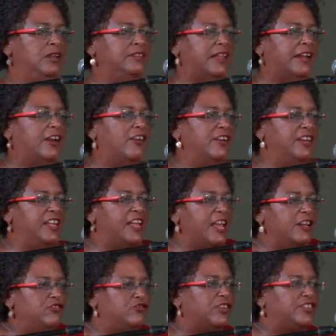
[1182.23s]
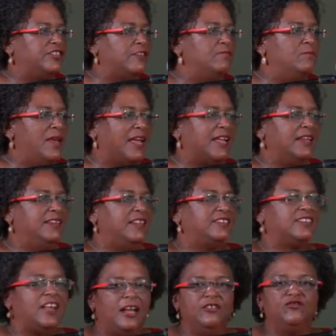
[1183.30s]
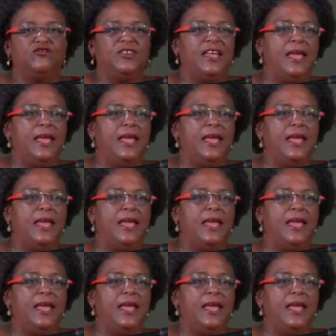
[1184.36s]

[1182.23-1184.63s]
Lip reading: that are in the interest of making this country